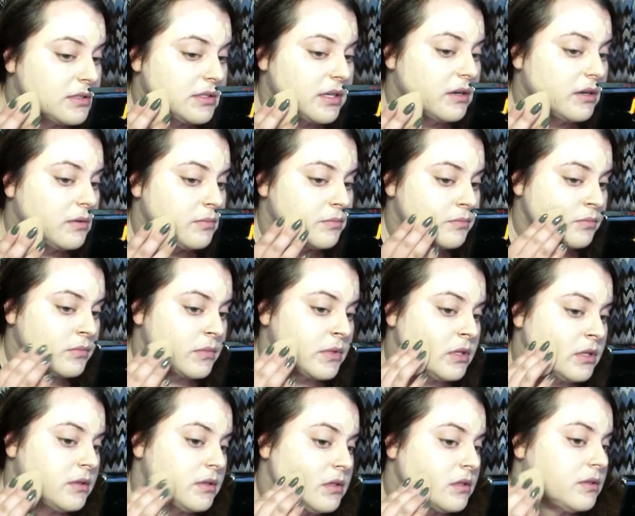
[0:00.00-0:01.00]
So
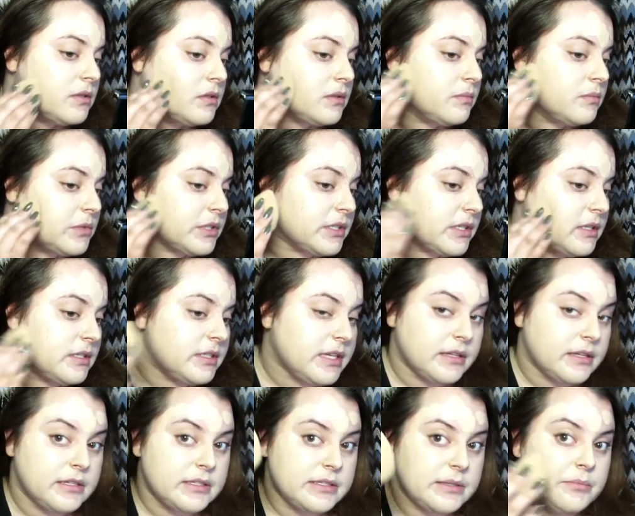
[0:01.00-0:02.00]
I'm just gonna
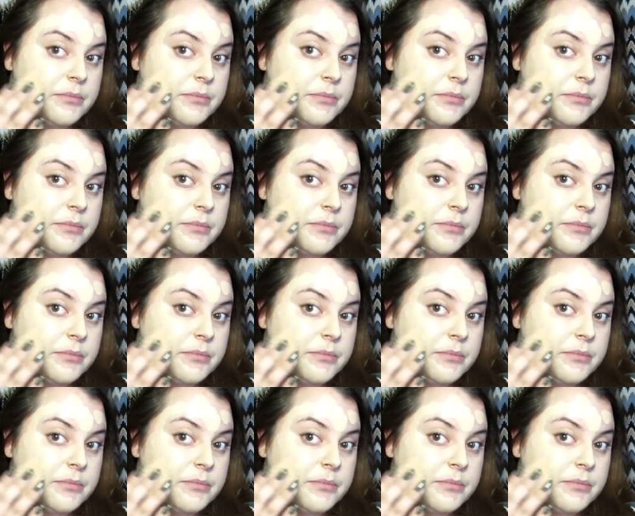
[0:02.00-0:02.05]
take this